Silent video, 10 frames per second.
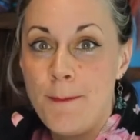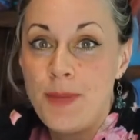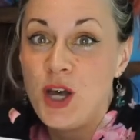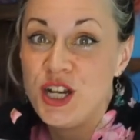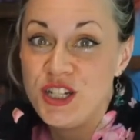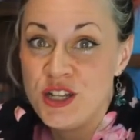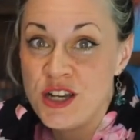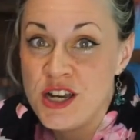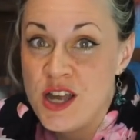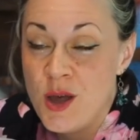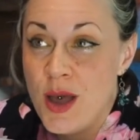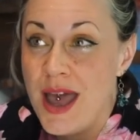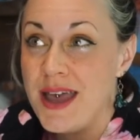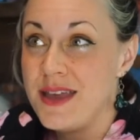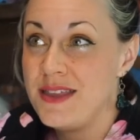partner
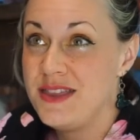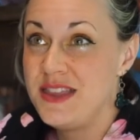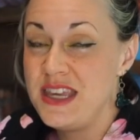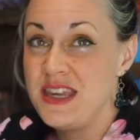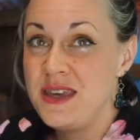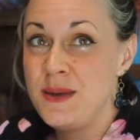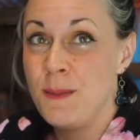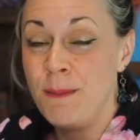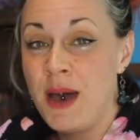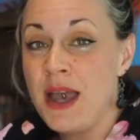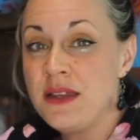at the My